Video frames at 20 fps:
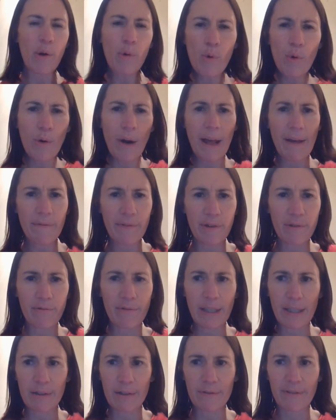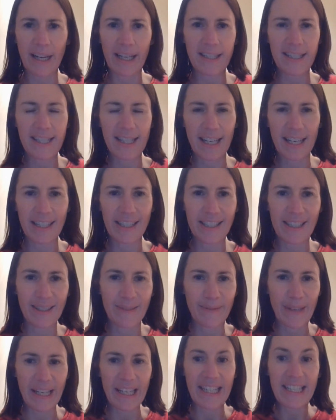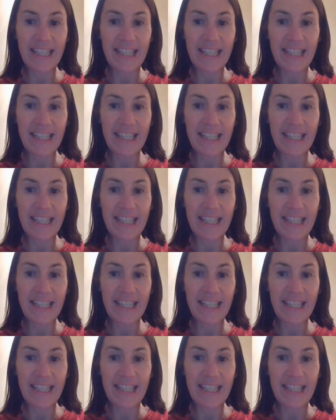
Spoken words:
all have the real vaccination. And